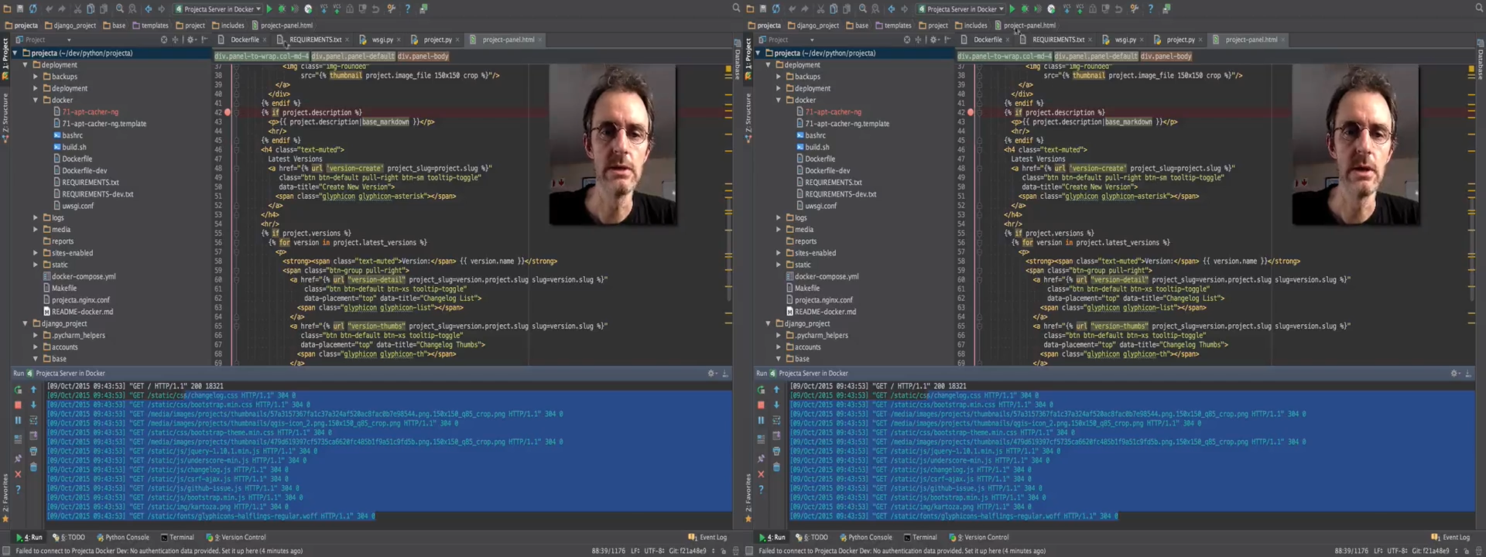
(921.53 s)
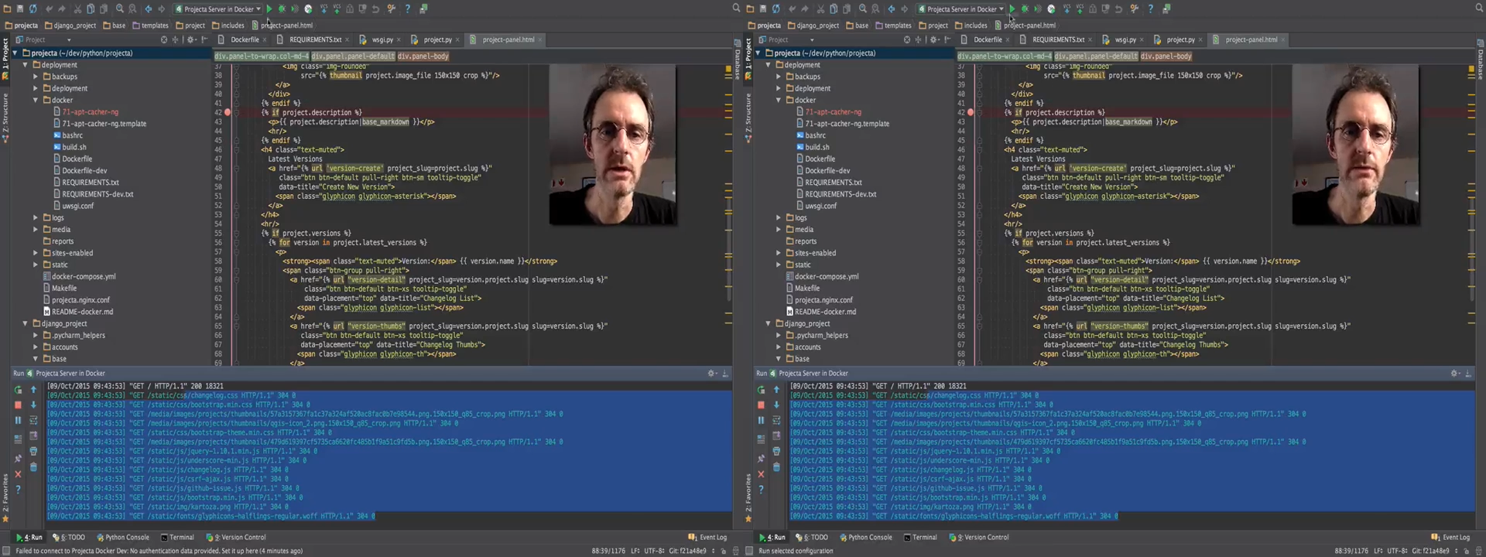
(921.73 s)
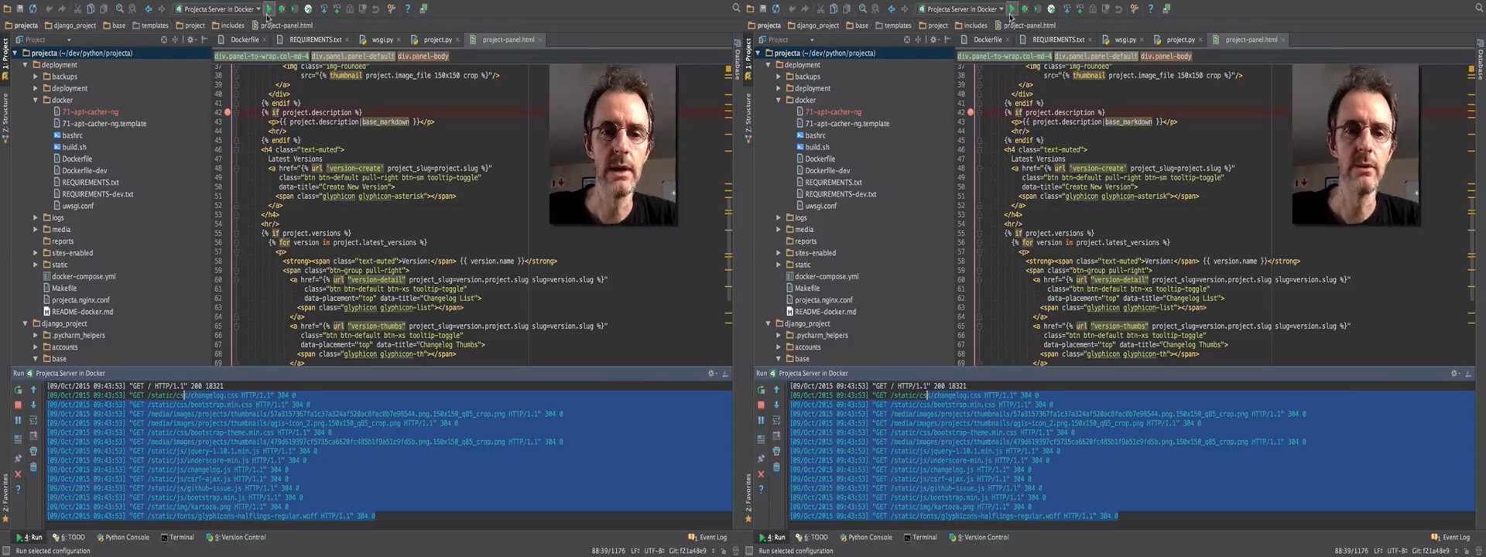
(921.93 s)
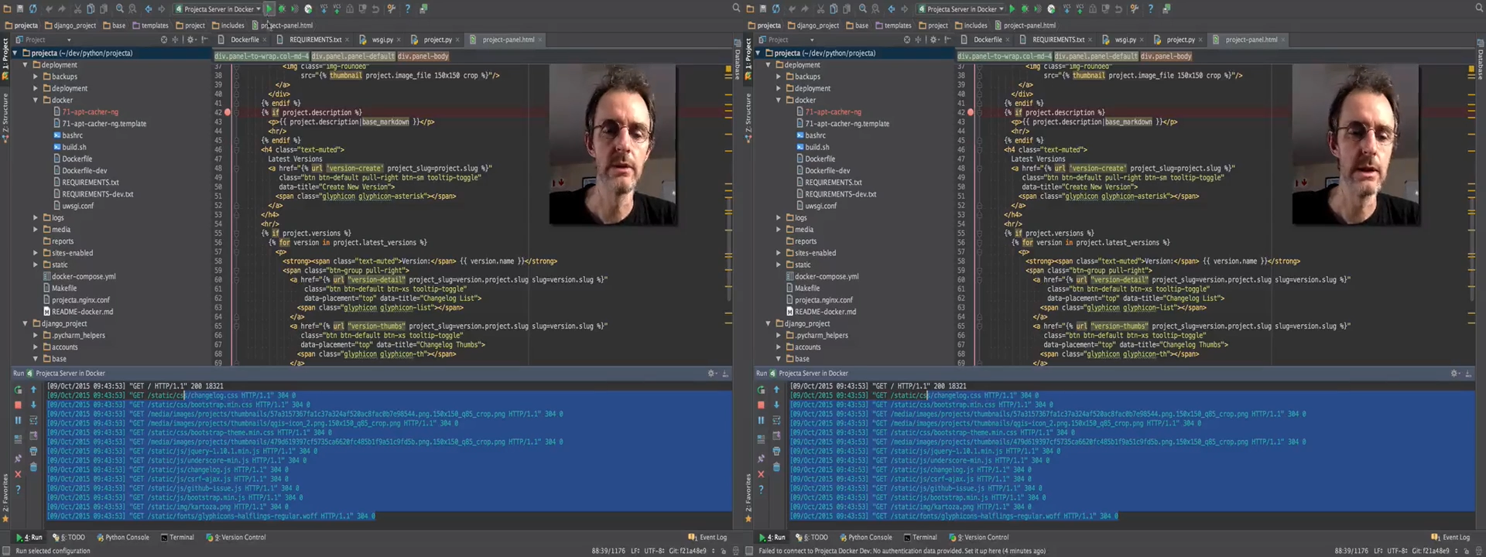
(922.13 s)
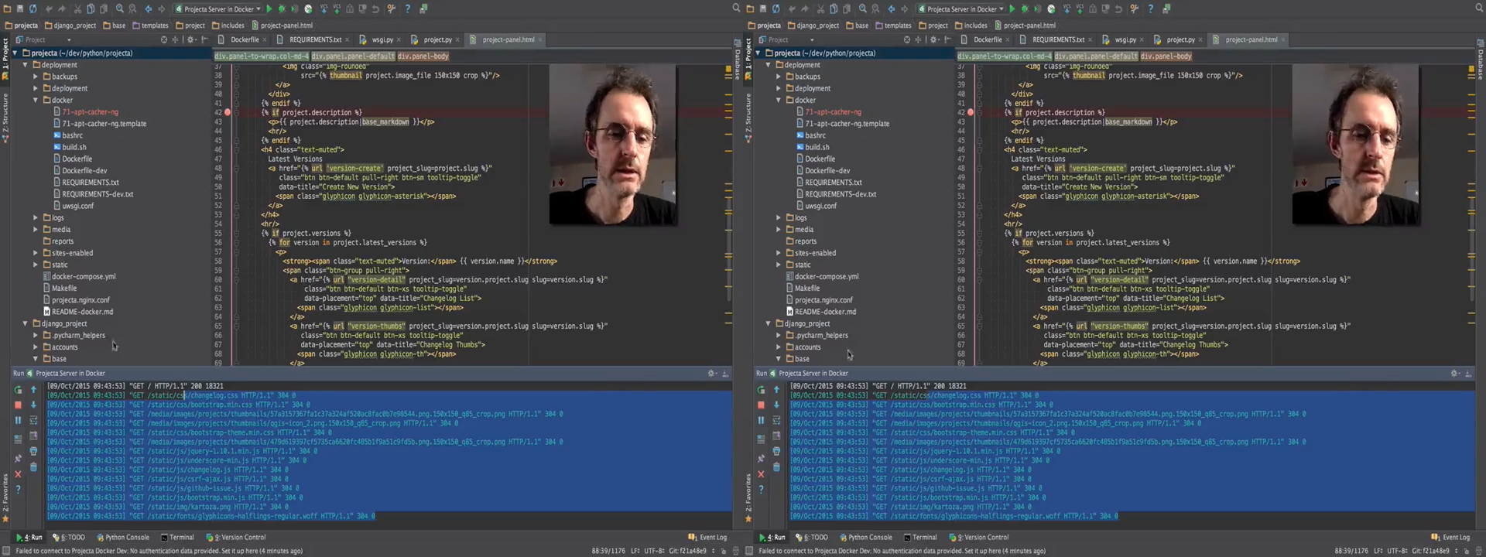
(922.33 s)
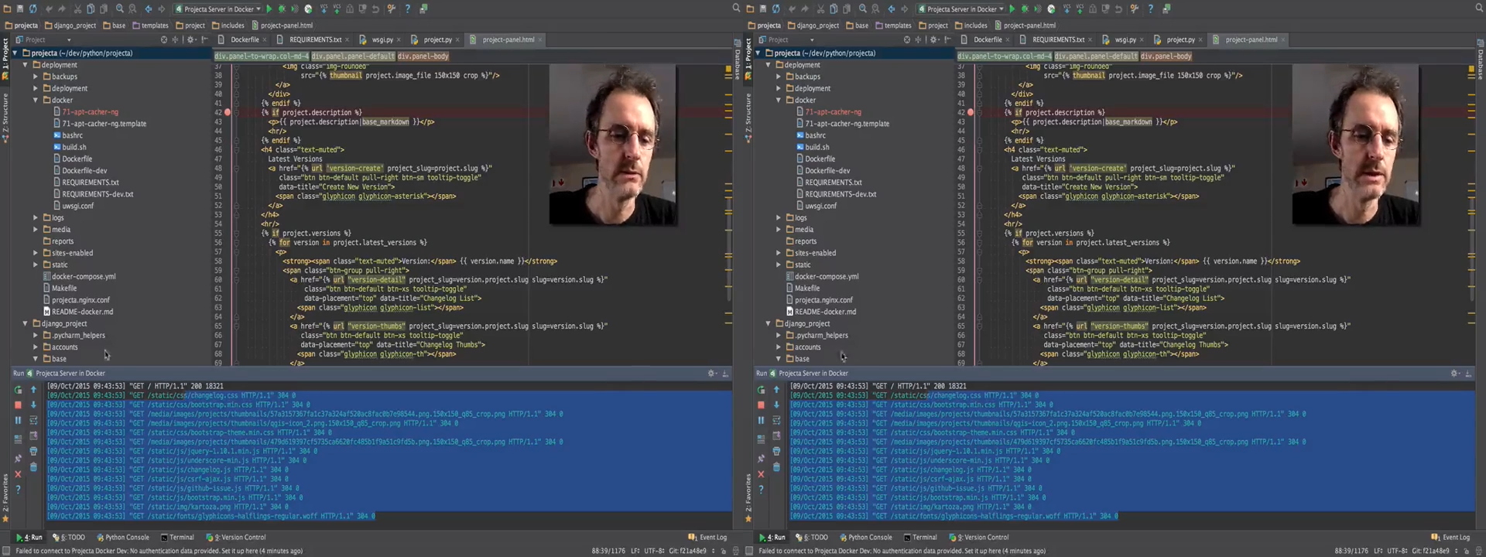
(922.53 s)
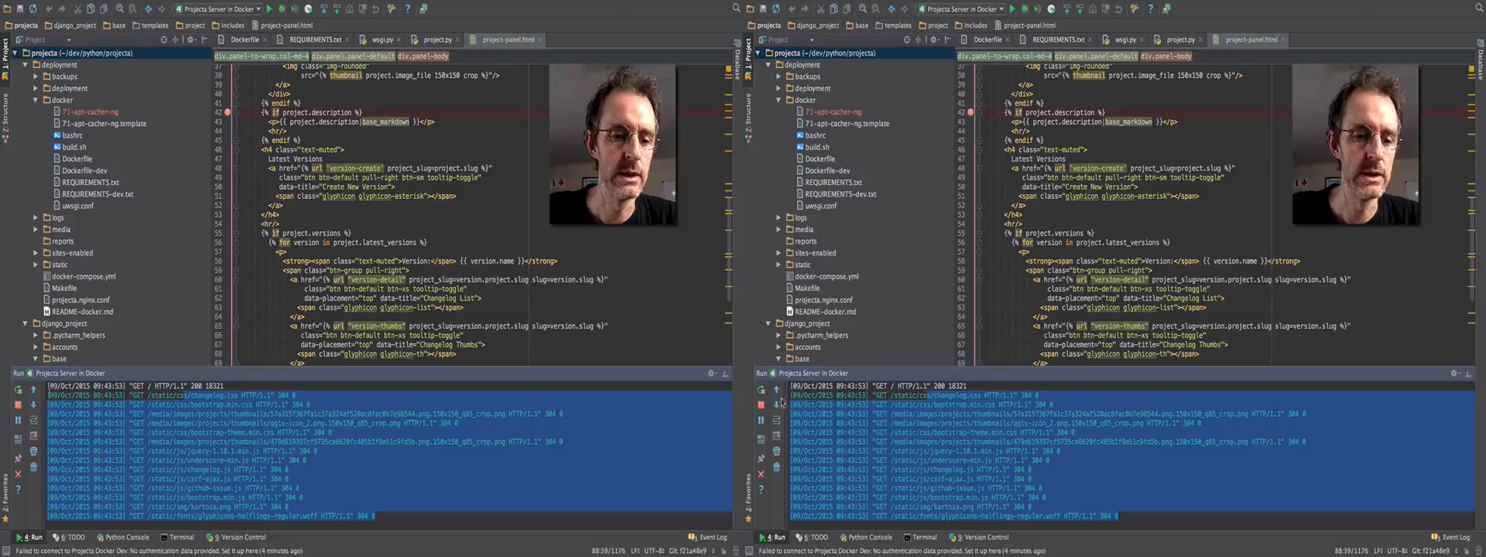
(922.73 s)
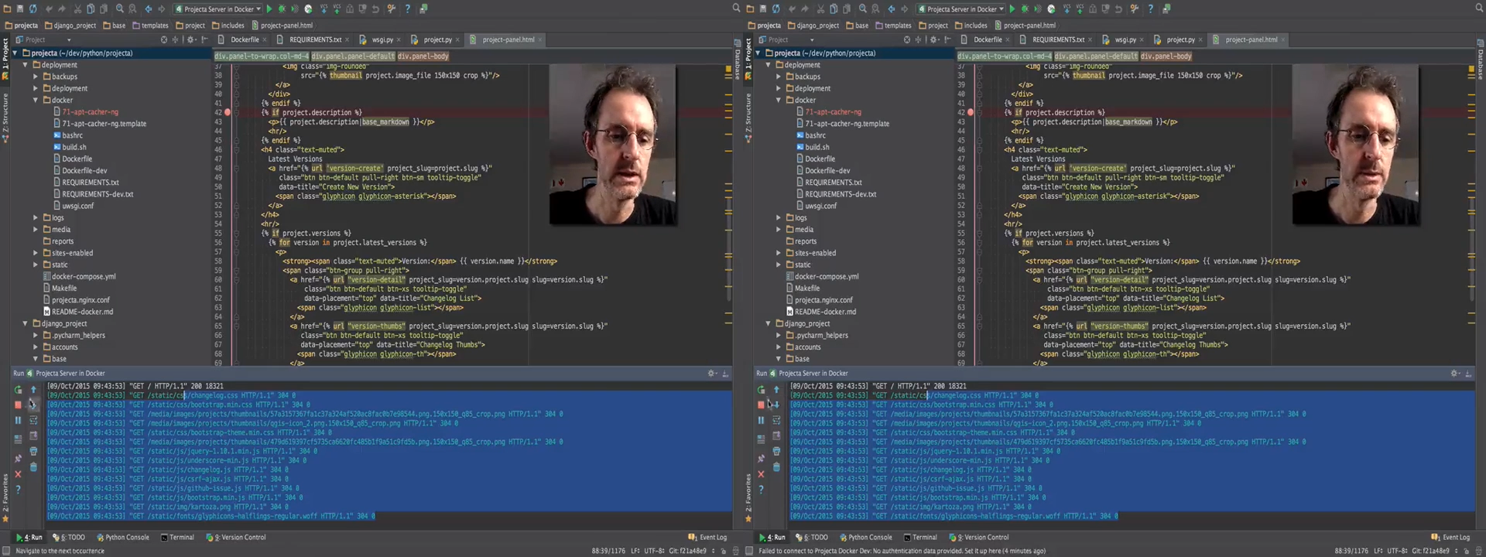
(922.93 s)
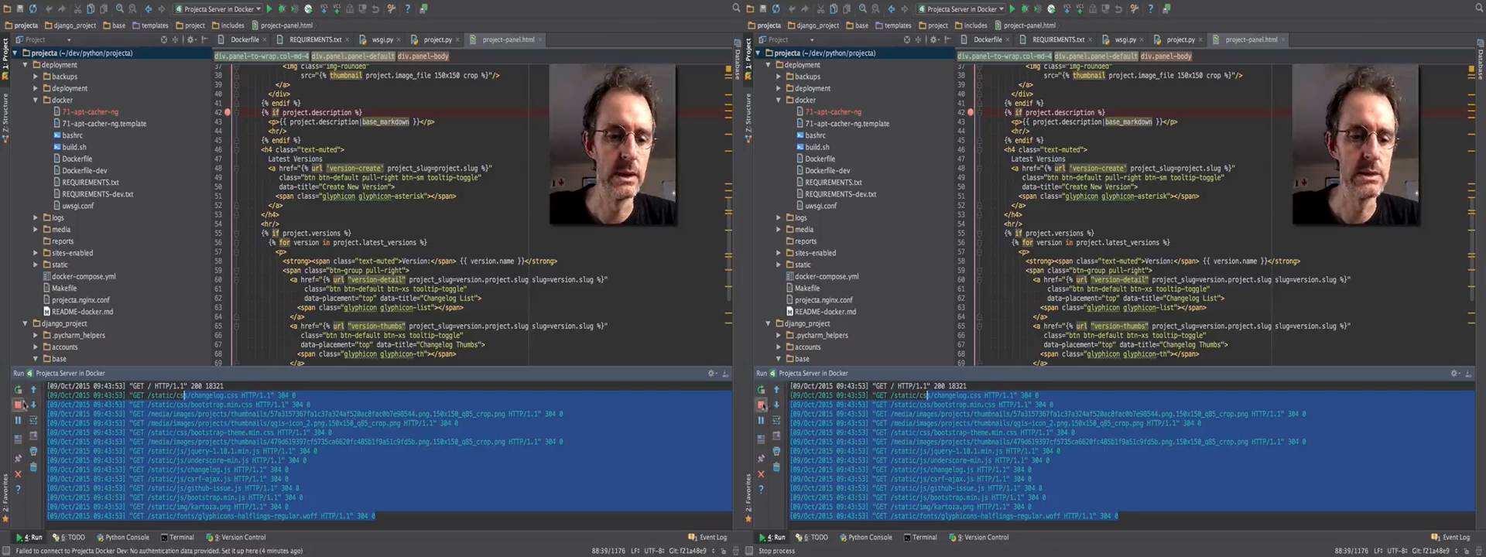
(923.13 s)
doing a run without debug.